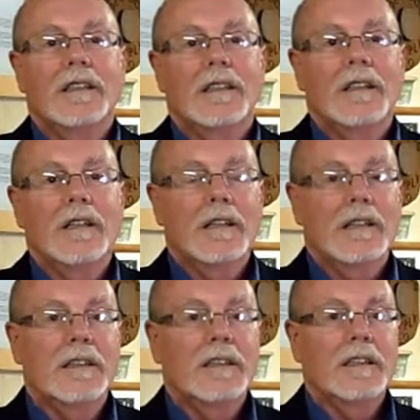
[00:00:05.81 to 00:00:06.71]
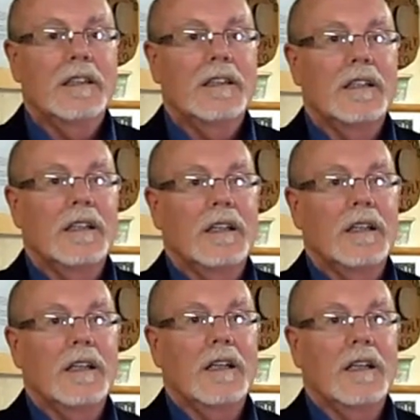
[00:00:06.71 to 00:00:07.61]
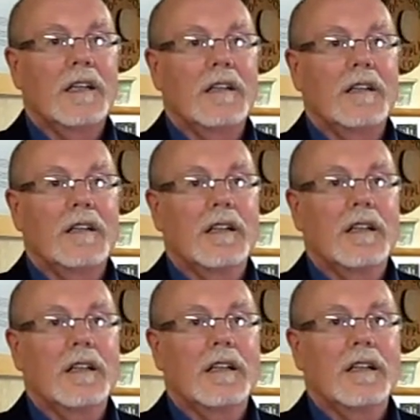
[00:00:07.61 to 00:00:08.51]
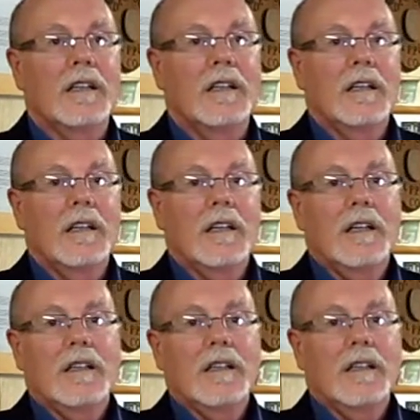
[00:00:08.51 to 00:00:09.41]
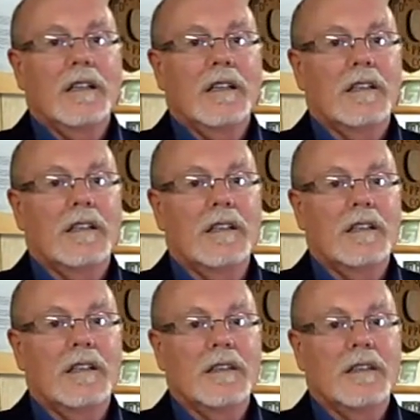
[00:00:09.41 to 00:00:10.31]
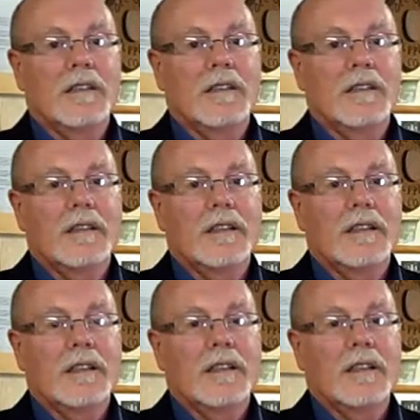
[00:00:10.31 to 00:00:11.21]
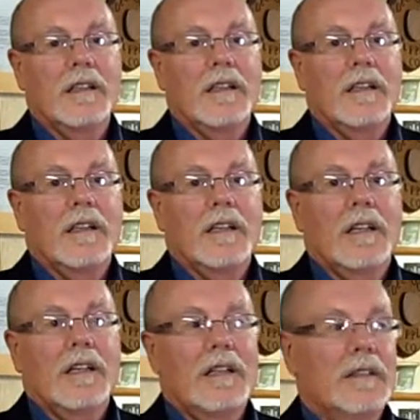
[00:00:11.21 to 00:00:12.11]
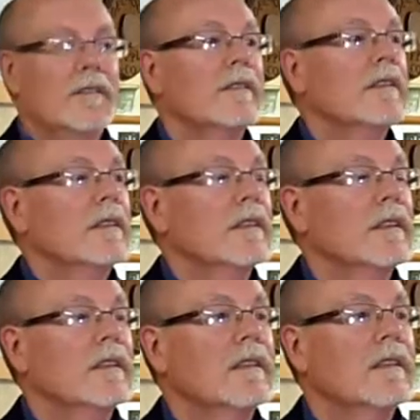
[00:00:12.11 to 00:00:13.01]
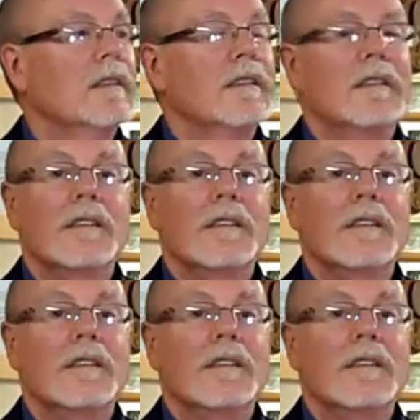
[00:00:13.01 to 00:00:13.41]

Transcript: This person isn't speaking.